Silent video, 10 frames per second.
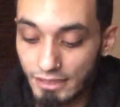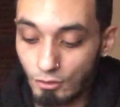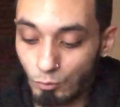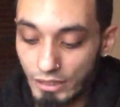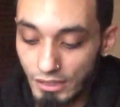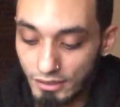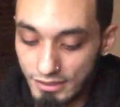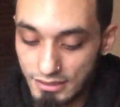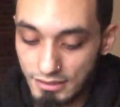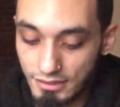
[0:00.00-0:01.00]
and
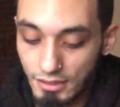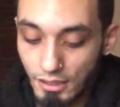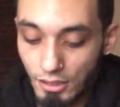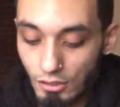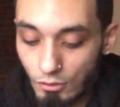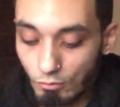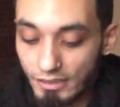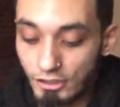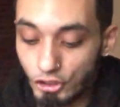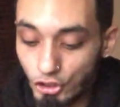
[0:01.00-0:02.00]
awareness
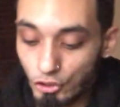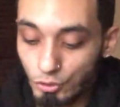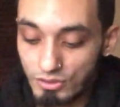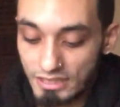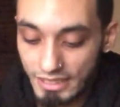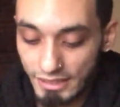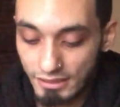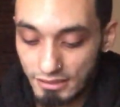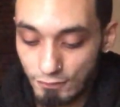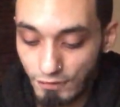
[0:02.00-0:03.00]
when you take
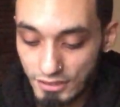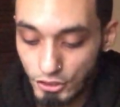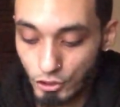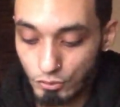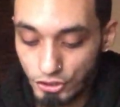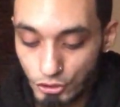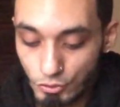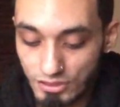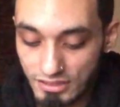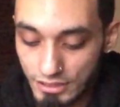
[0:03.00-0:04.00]
this physical
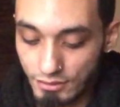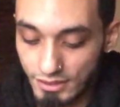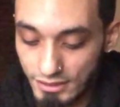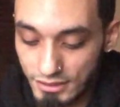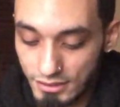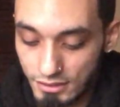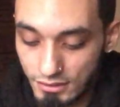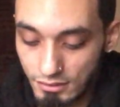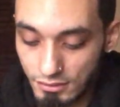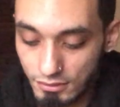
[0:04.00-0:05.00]
too serious
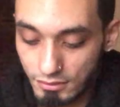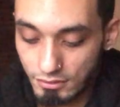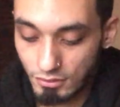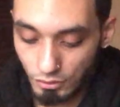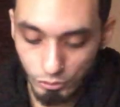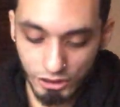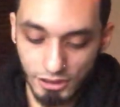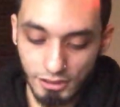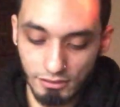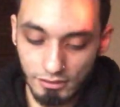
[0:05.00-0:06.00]
oh
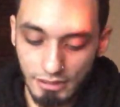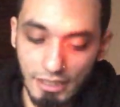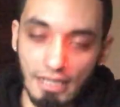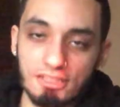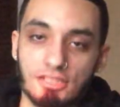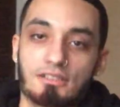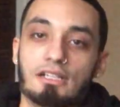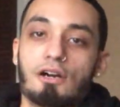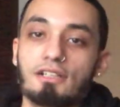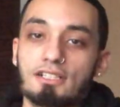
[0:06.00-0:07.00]
shit yeah i just
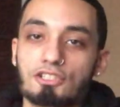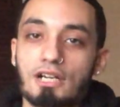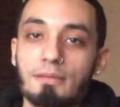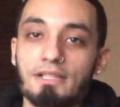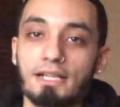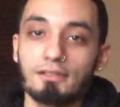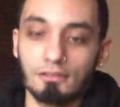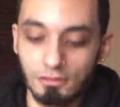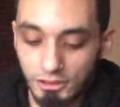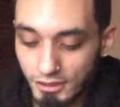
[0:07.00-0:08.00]
I already described that
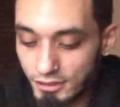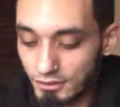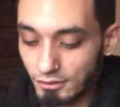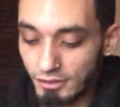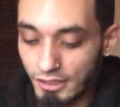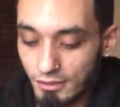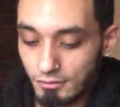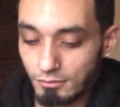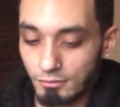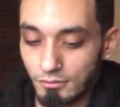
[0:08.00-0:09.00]
oh shit okay
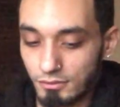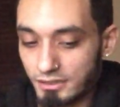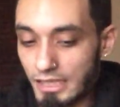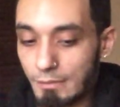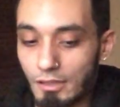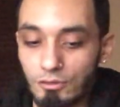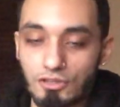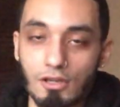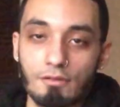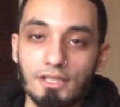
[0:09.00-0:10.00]
well, damn i was
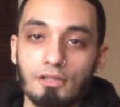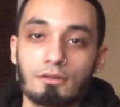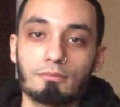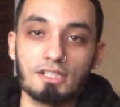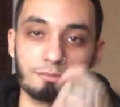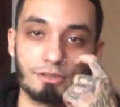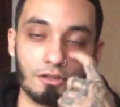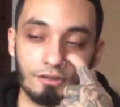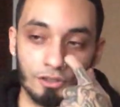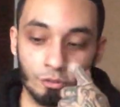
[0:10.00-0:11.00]
already my spirit
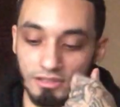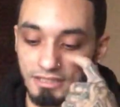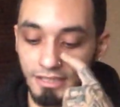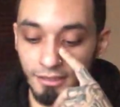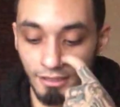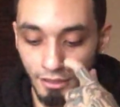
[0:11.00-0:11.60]
already knew what to say